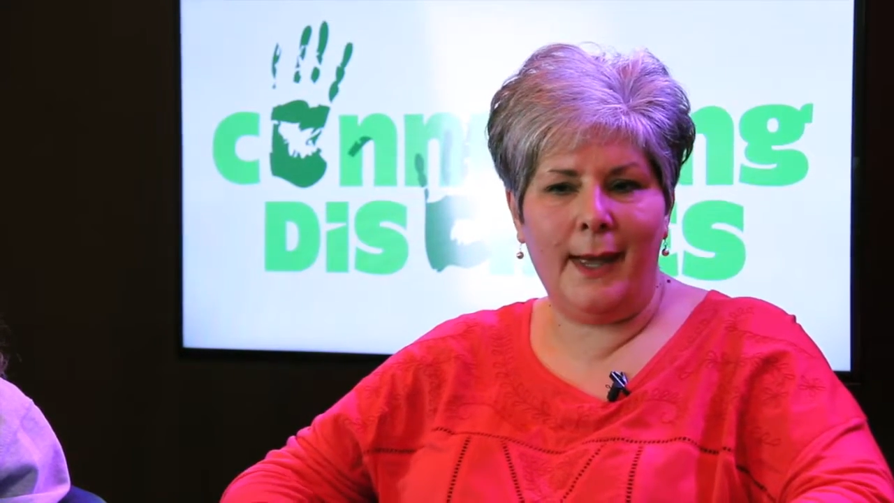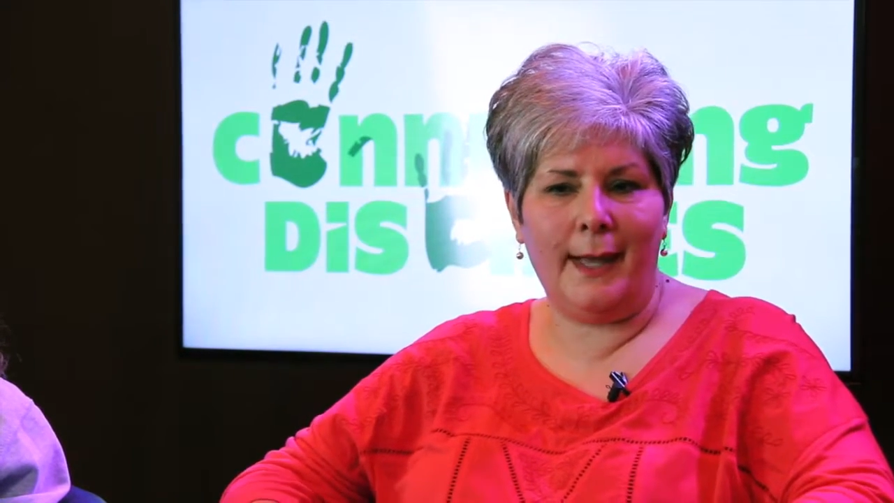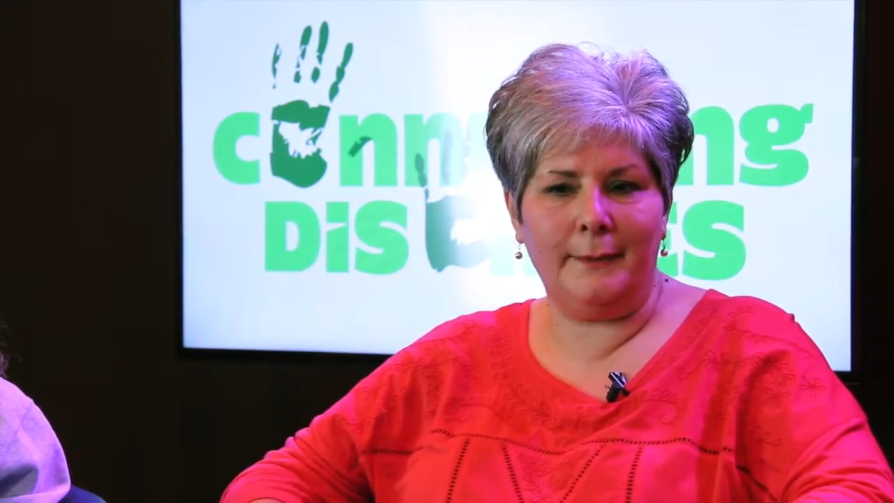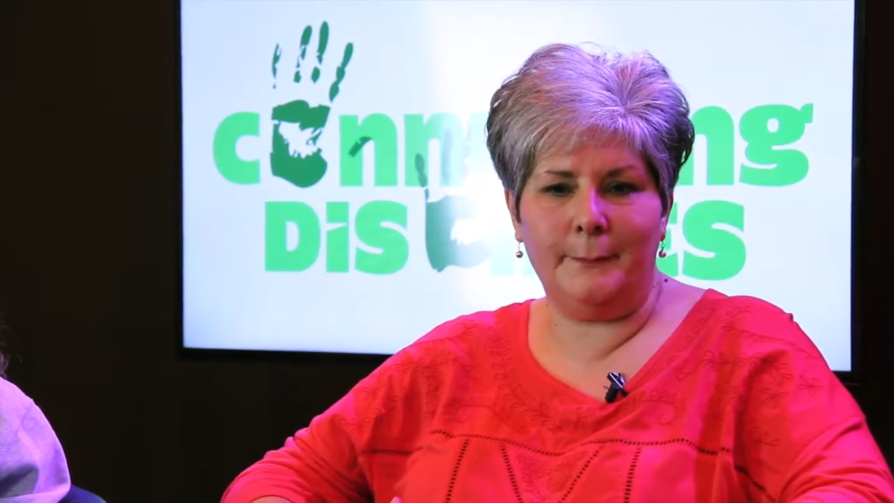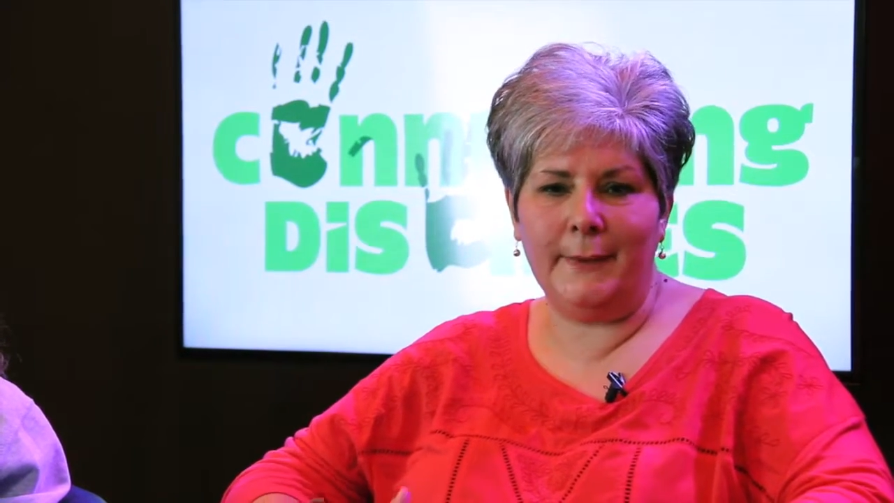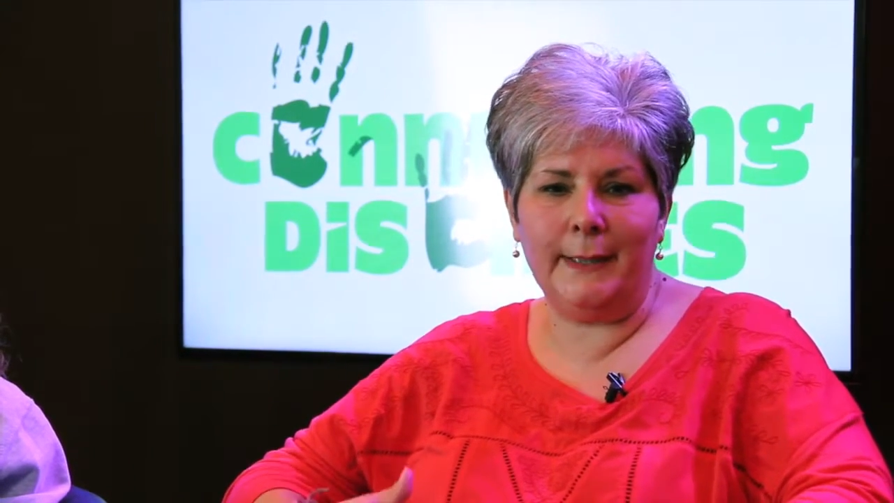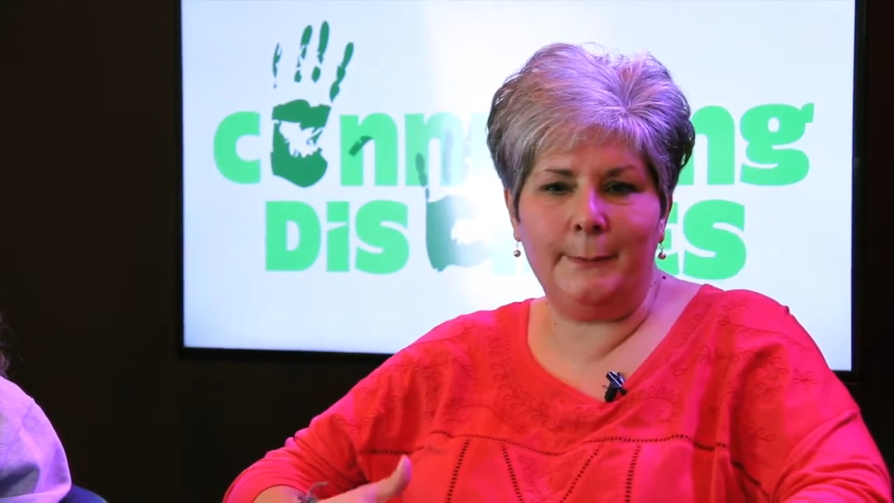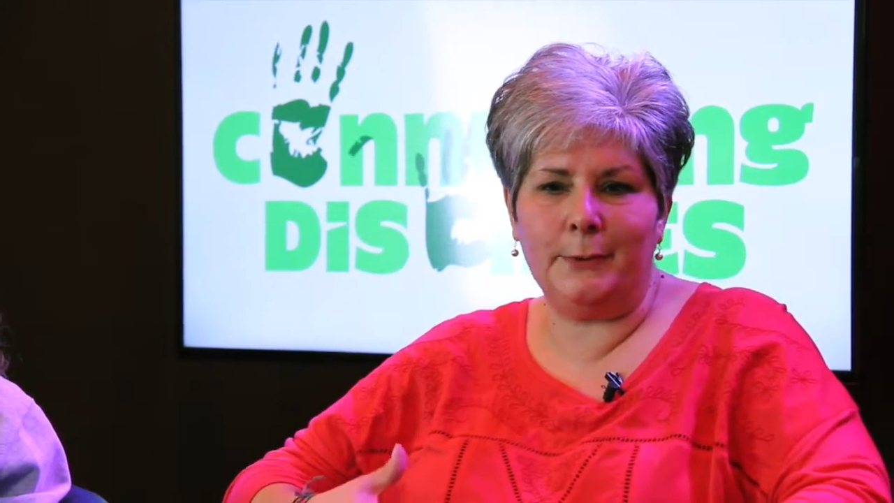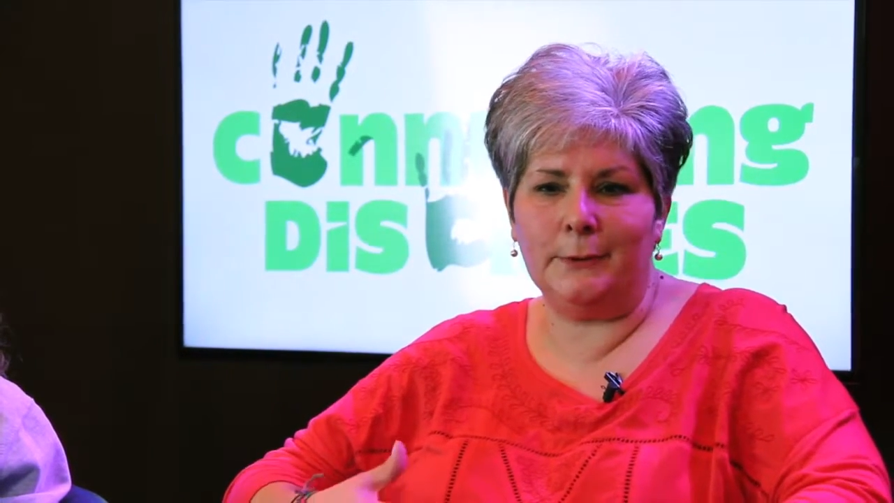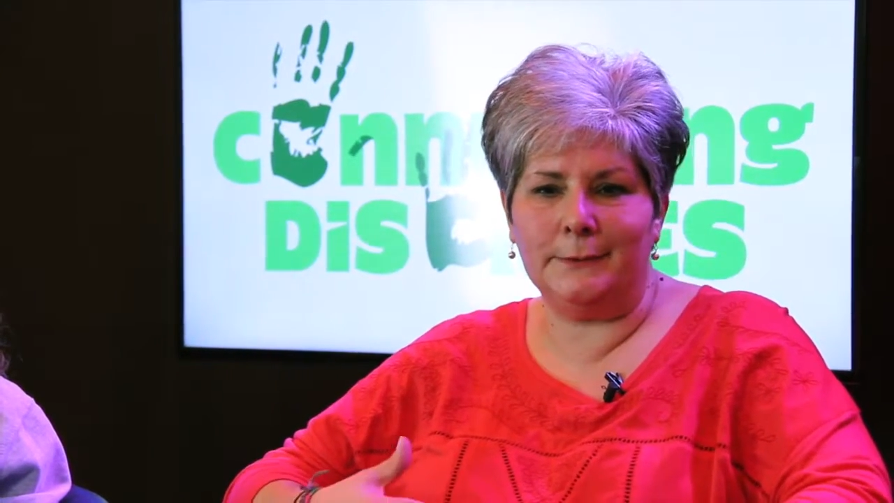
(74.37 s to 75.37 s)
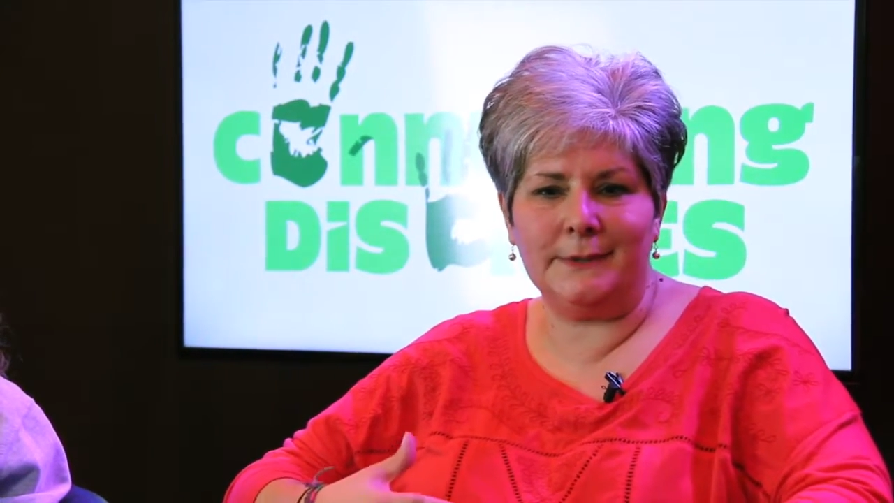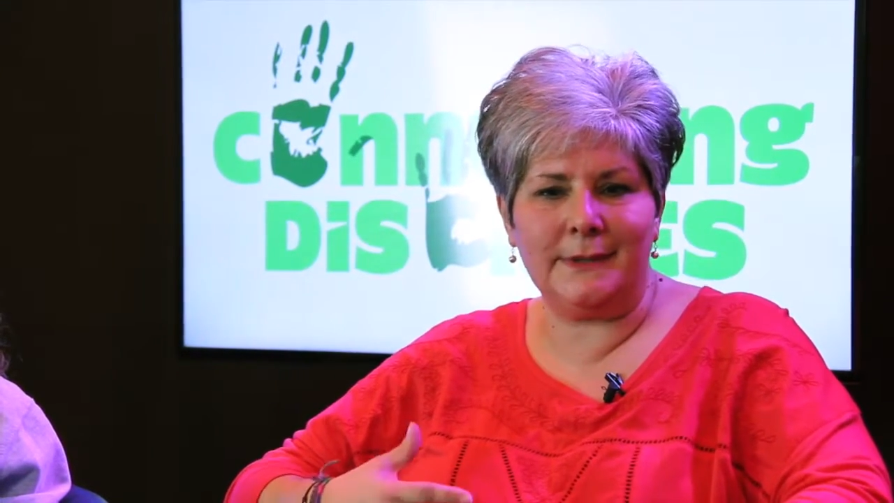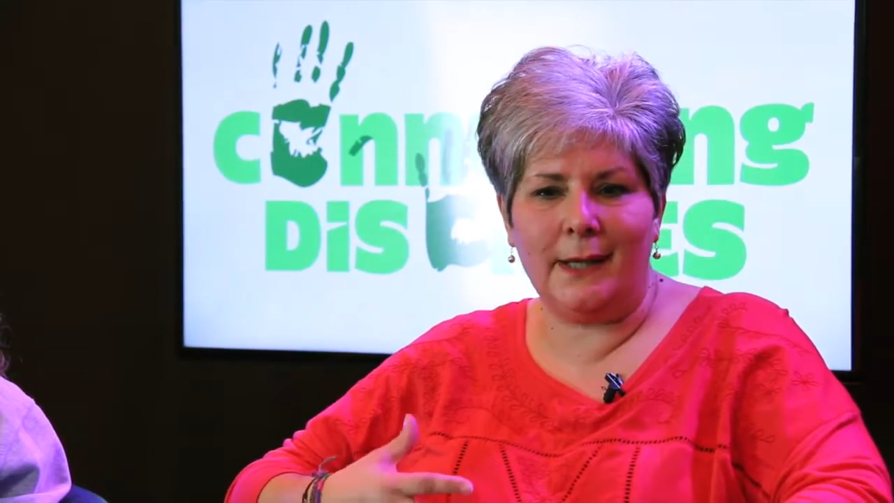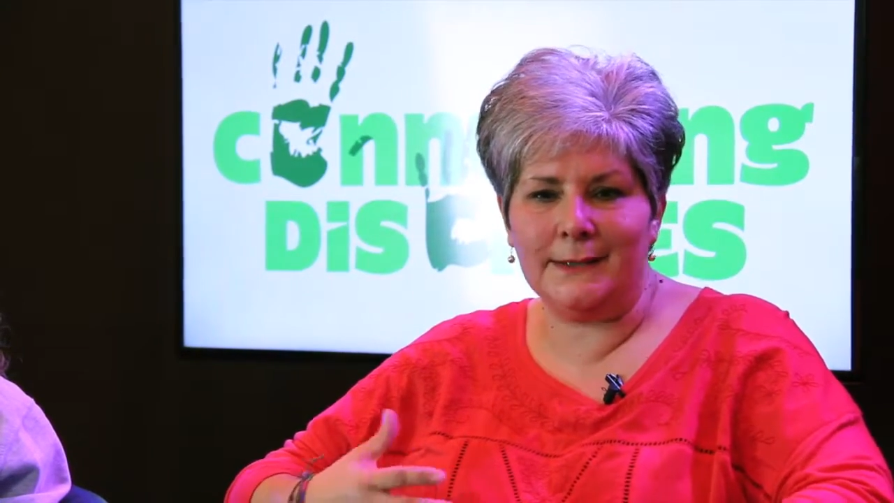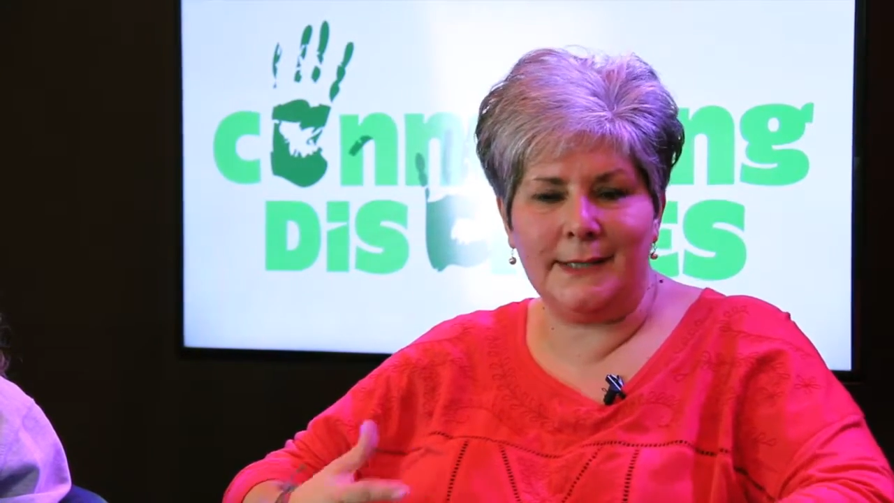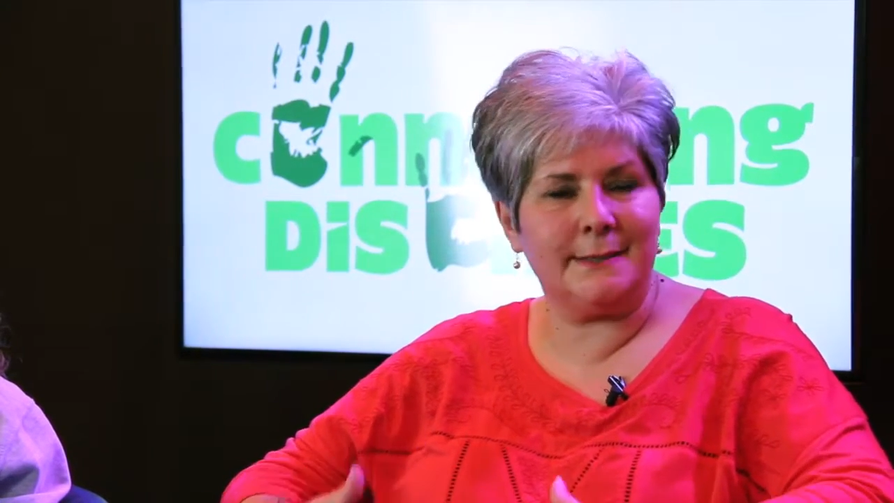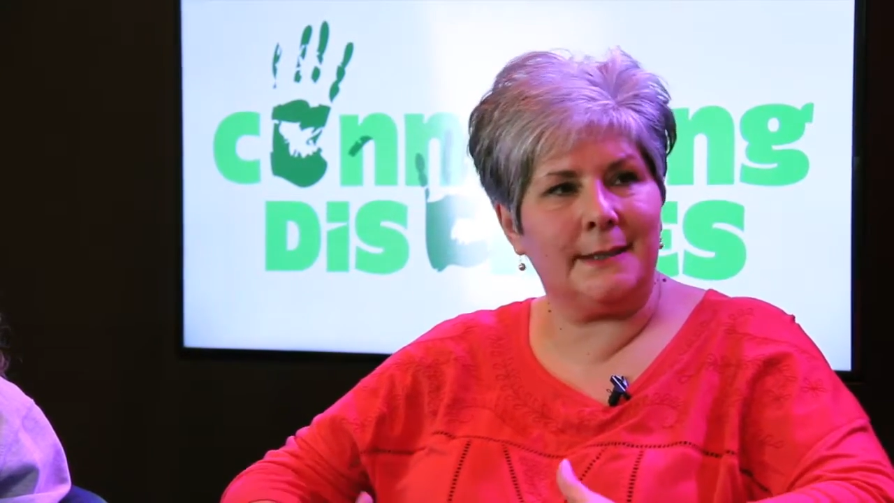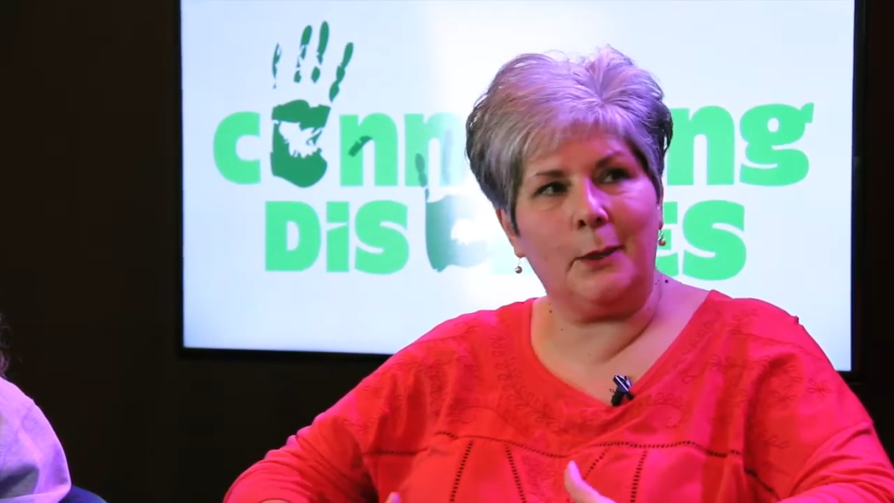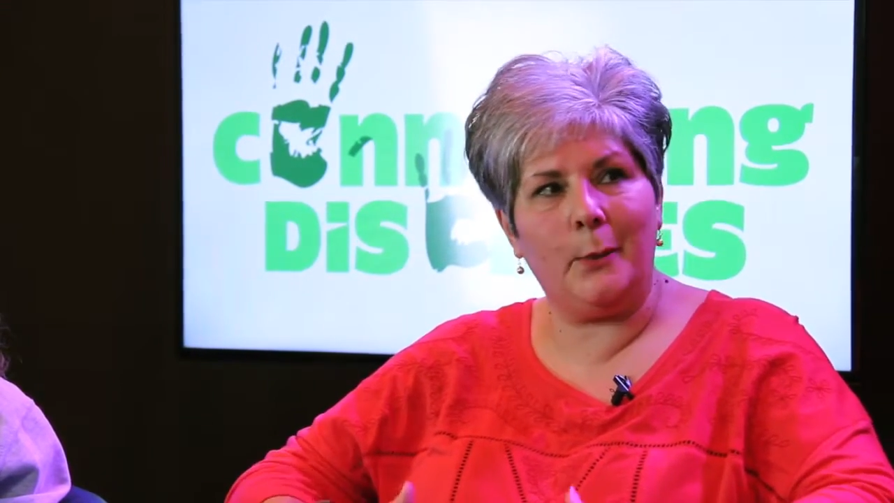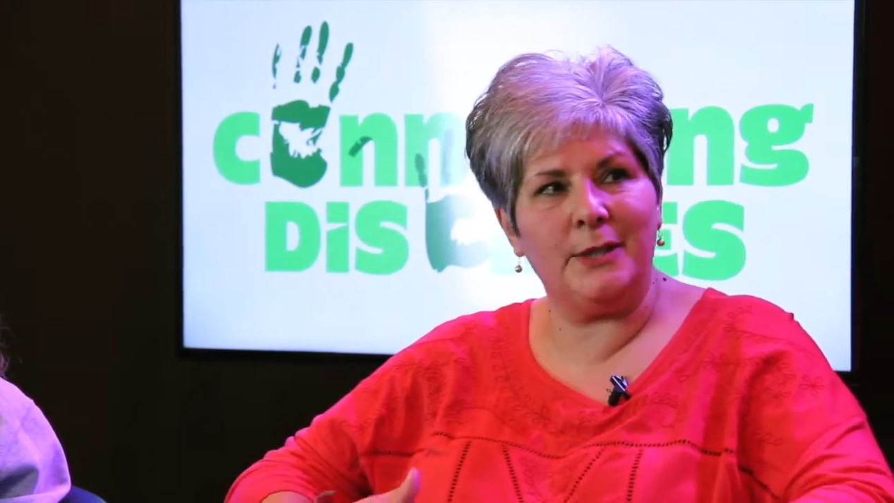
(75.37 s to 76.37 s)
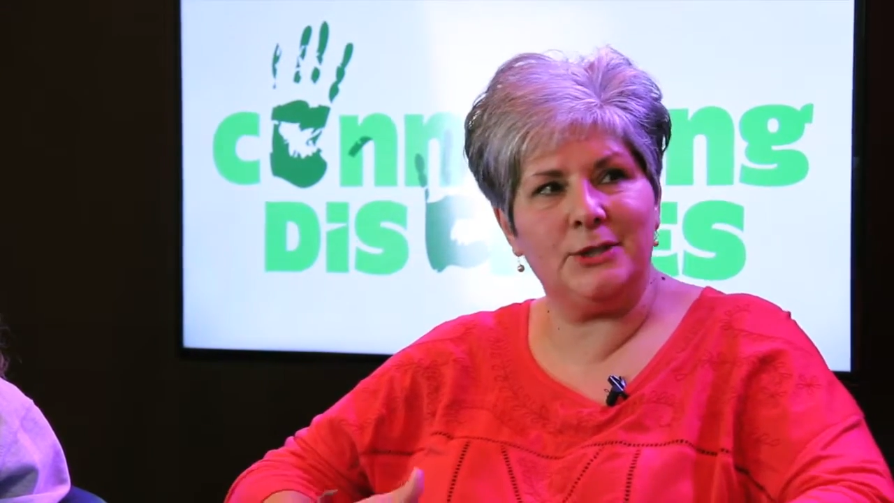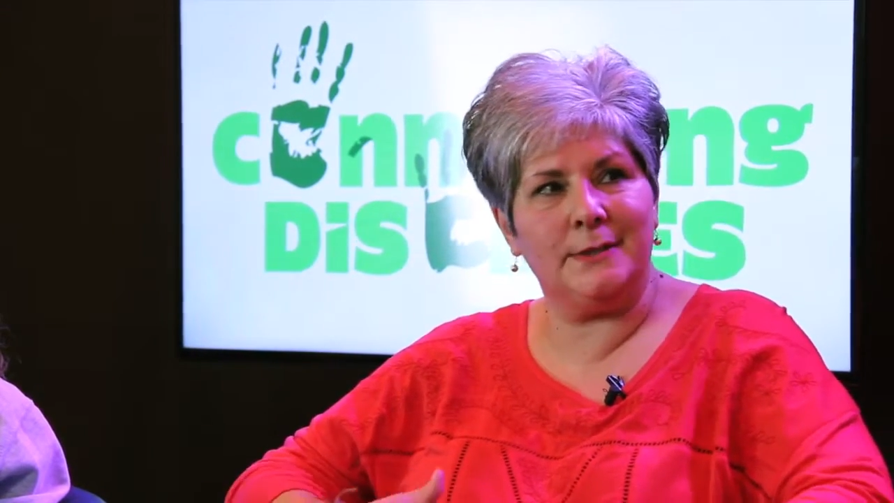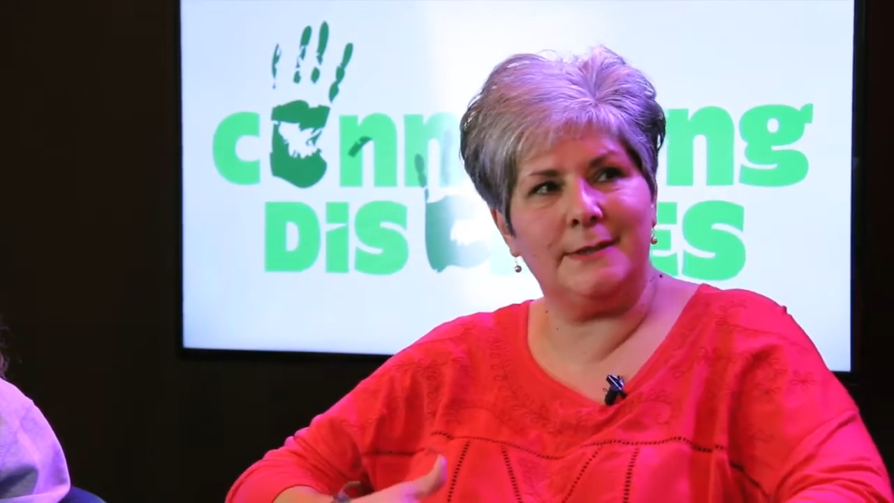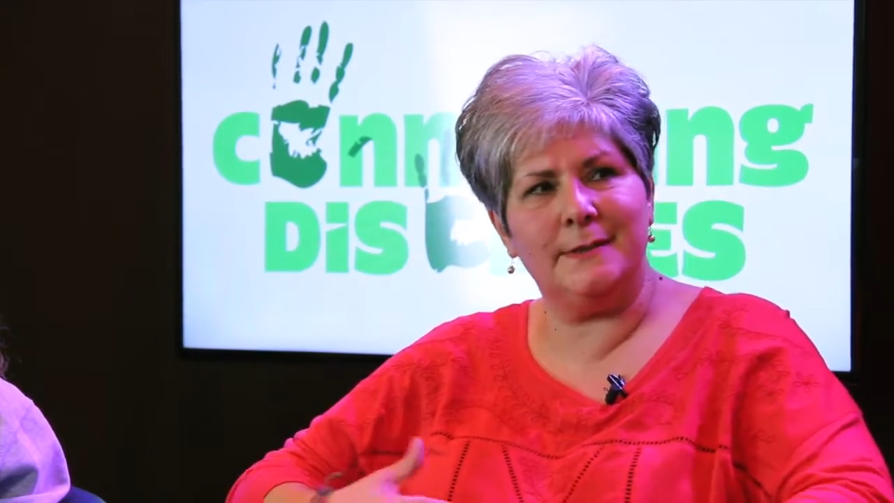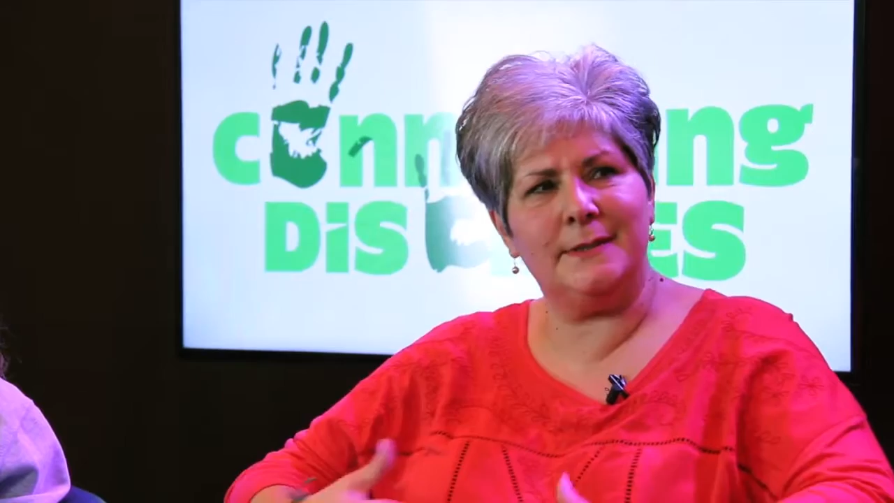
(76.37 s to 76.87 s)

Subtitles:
and people start asking questions,